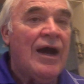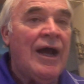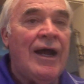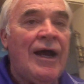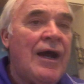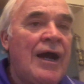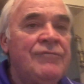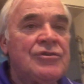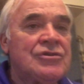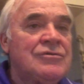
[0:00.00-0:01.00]

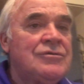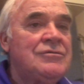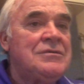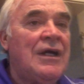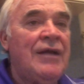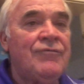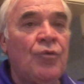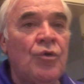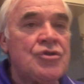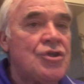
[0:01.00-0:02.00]
I've
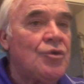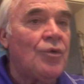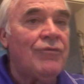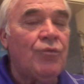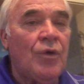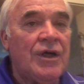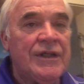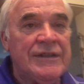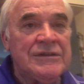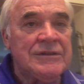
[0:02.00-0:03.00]
auctioned off
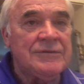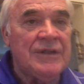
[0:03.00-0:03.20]
wines